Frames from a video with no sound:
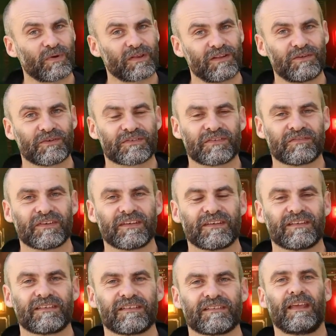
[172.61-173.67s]
by the looks of
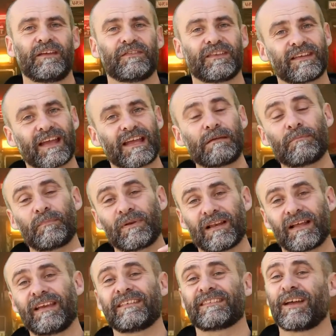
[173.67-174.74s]
it. If the game
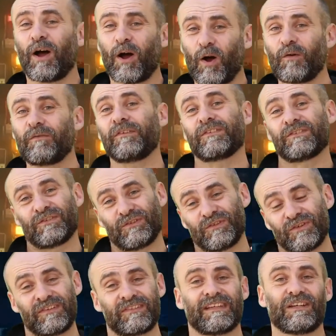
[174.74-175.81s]
plays half as
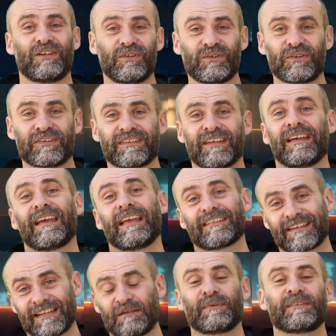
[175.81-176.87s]
good as it looks, it's
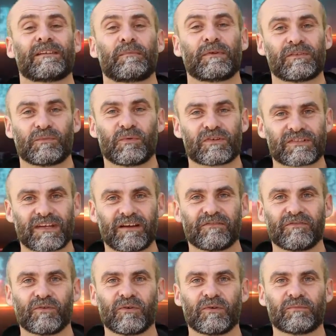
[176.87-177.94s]
going to be something to watch out for.